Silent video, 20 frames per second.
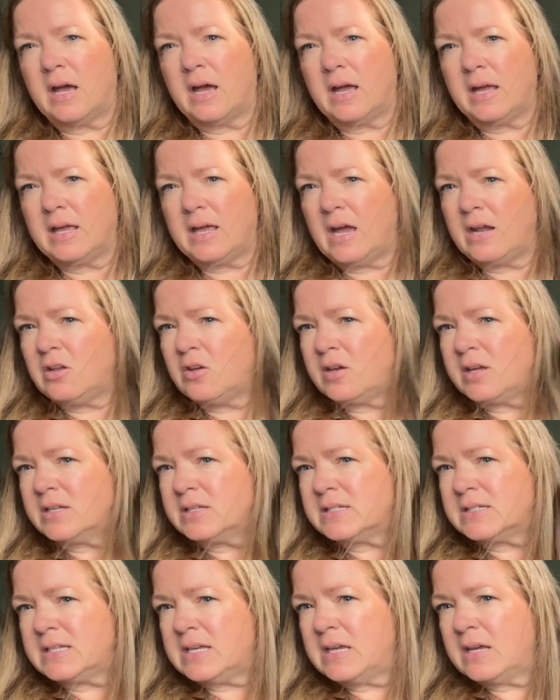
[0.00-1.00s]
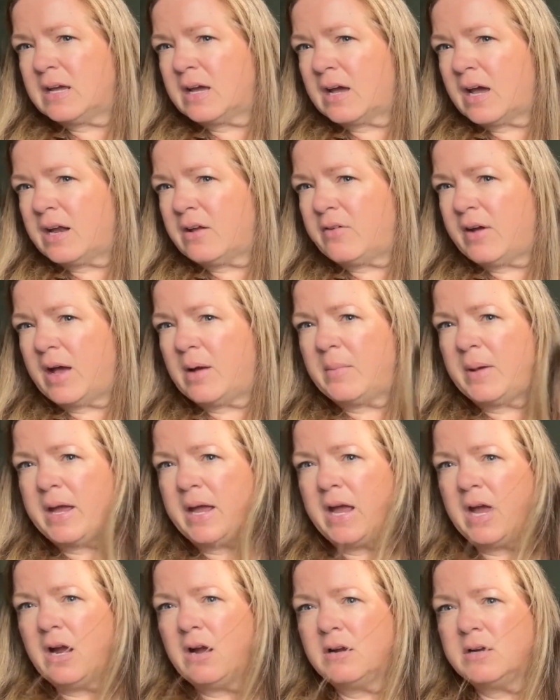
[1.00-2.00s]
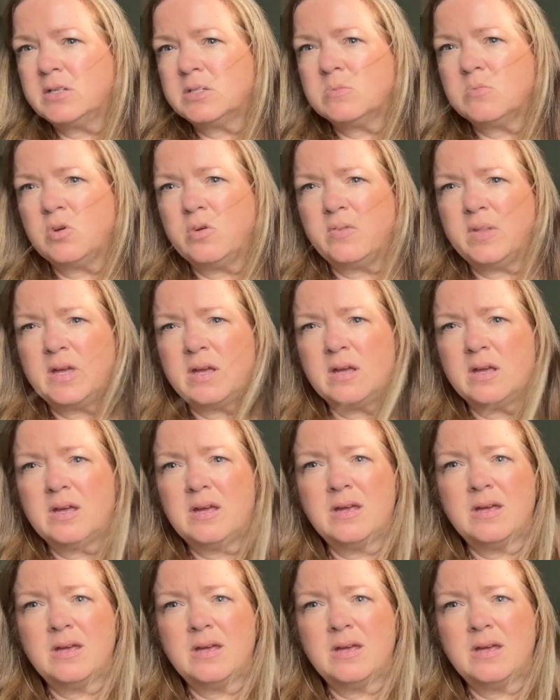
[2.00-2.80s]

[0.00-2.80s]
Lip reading: Again, you can see kind of how my hair is moving.